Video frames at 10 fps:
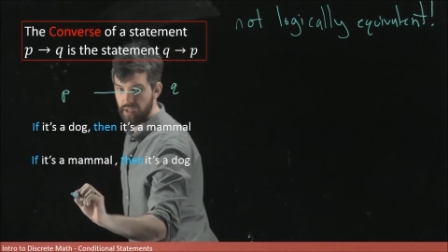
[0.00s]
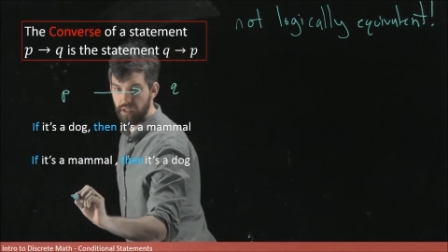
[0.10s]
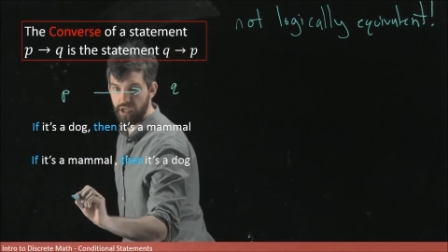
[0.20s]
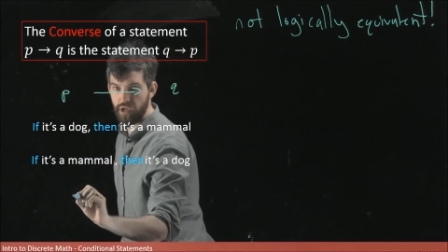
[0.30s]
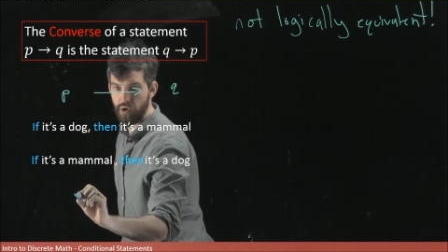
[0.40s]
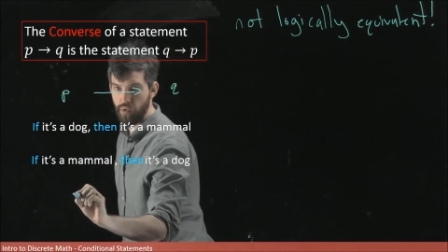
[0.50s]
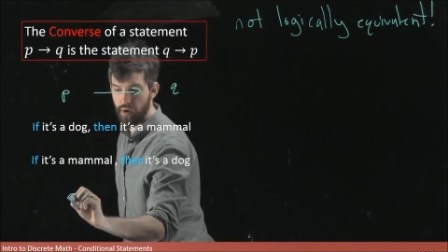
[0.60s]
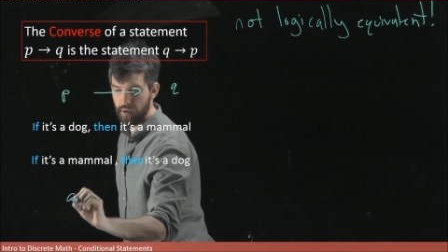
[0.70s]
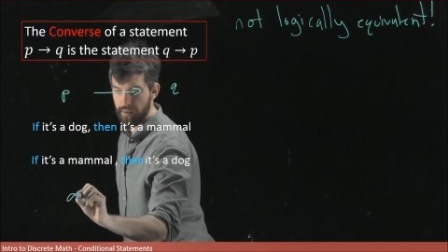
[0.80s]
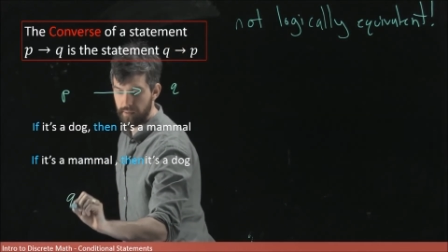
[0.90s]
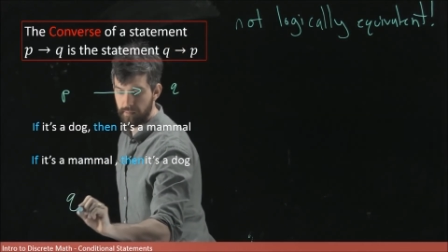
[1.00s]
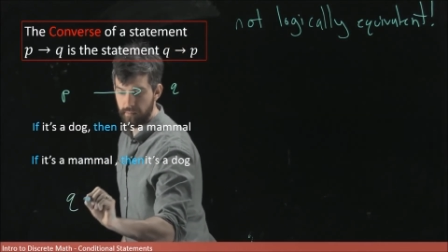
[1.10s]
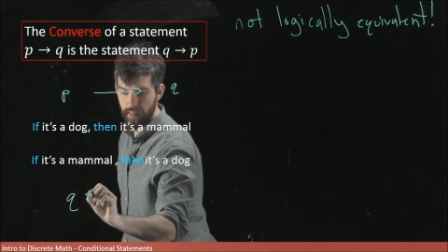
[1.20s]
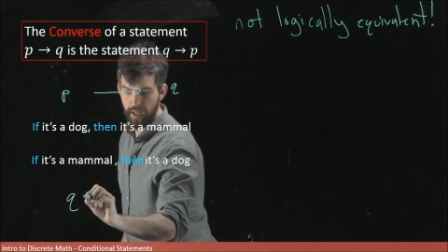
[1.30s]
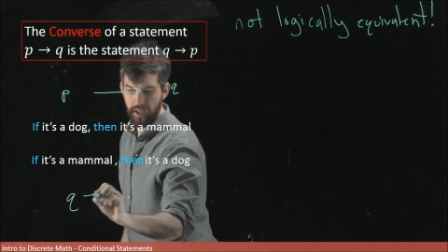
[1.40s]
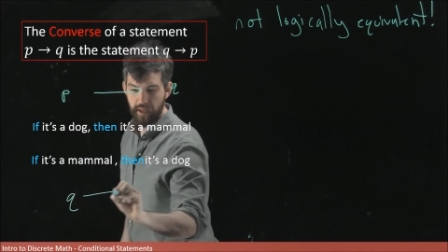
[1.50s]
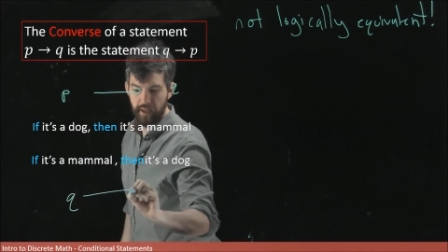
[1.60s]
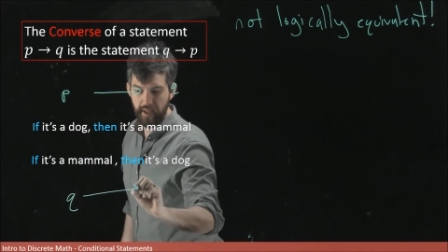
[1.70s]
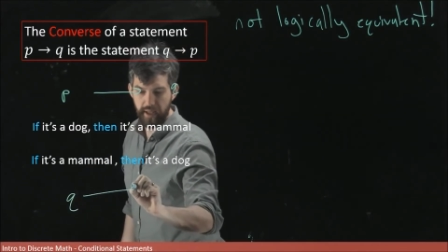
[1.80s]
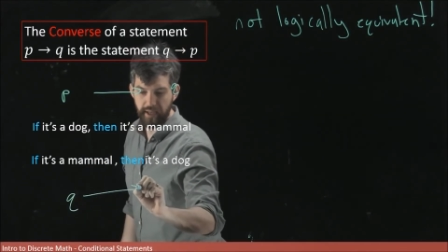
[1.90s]
Q
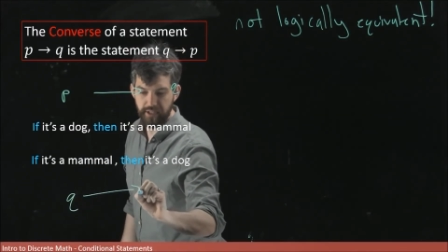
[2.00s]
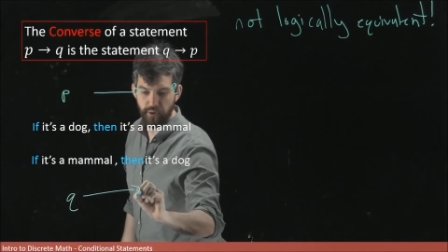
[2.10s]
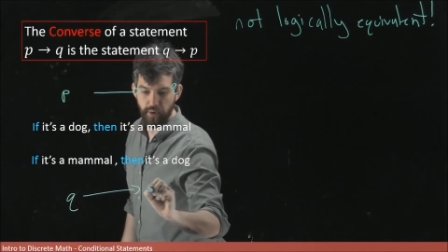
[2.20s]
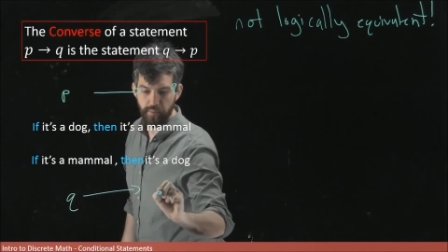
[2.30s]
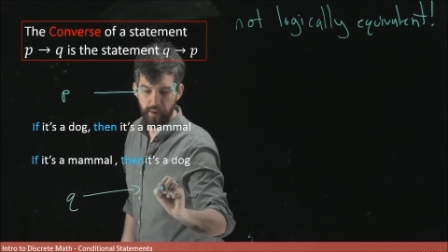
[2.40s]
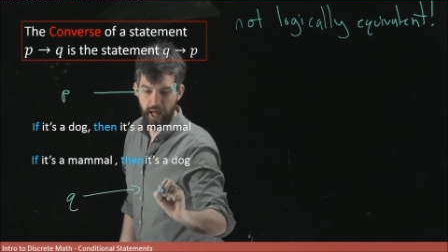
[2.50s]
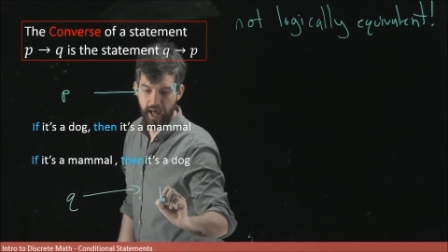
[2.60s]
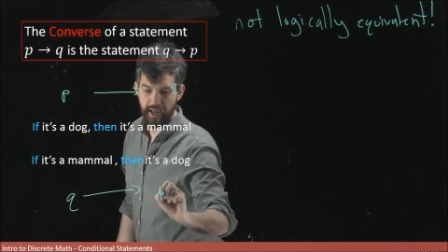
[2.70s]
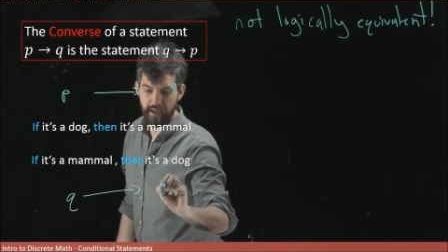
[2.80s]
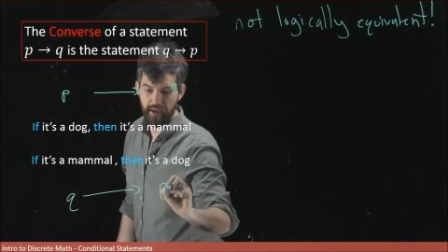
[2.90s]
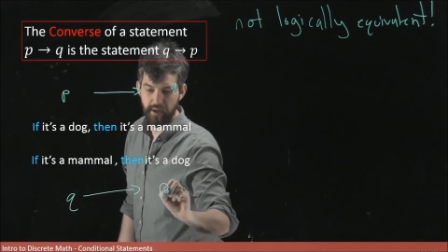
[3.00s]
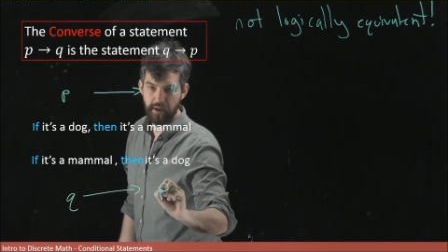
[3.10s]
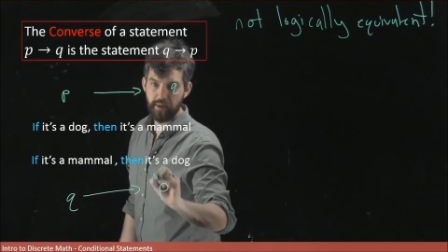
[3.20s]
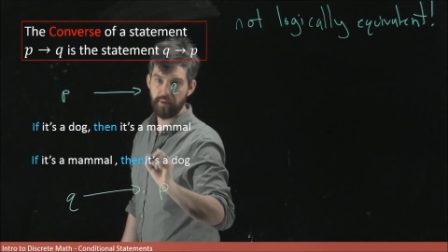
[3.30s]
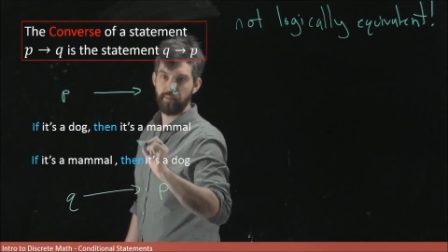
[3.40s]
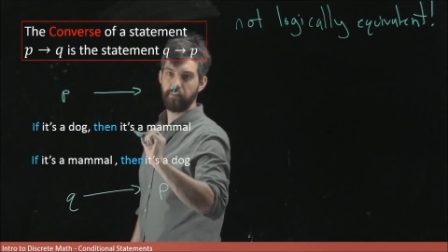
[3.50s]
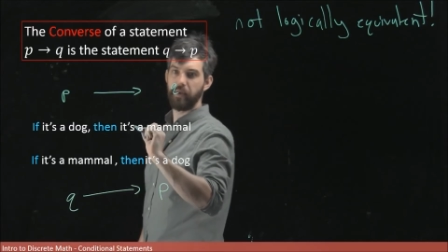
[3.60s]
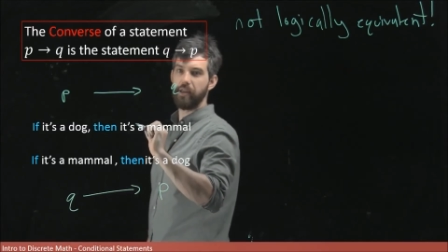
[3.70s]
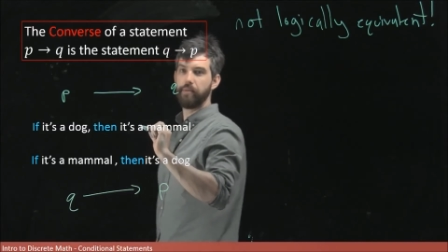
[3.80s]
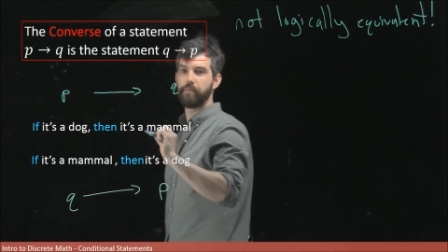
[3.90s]
is gonna imply
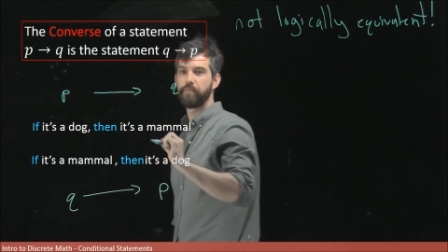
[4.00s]
P.